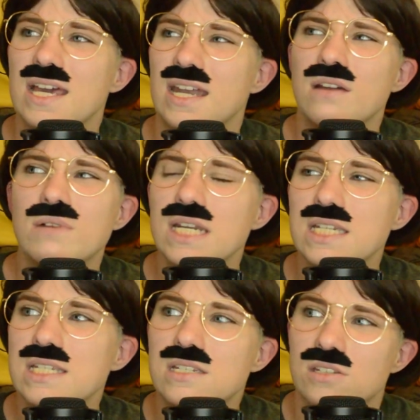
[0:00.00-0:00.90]
And I wanted
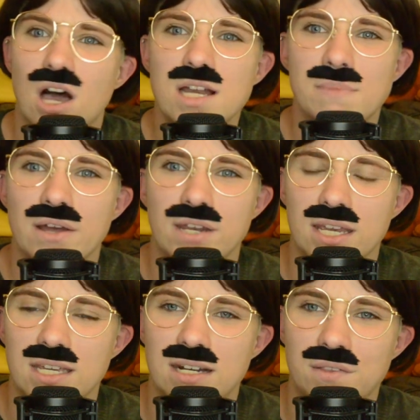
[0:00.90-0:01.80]
to talk about
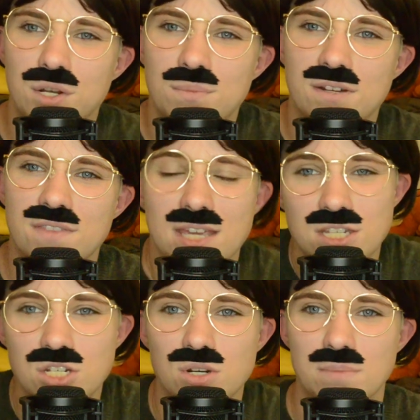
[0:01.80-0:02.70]
it and a little bit of the
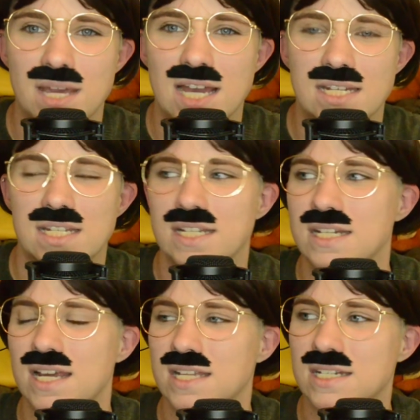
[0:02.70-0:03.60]
history behind it
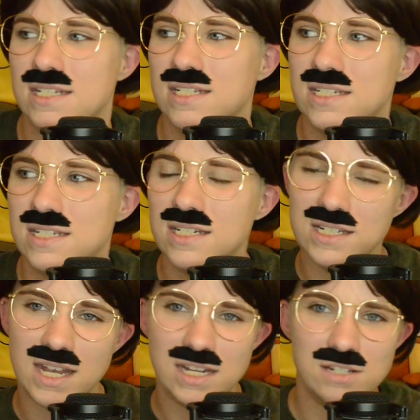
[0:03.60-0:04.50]
and
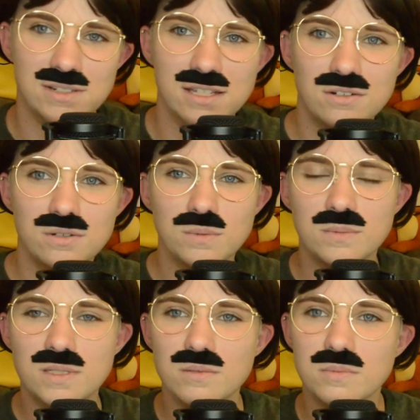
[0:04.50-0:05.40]
kind of do a little
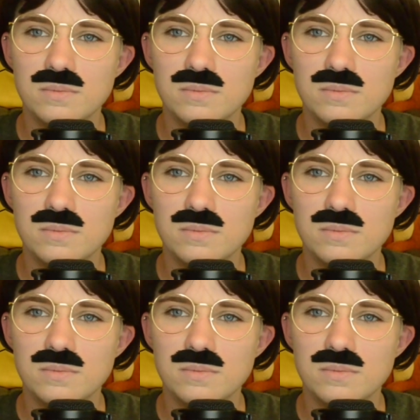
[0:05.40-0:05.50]
d-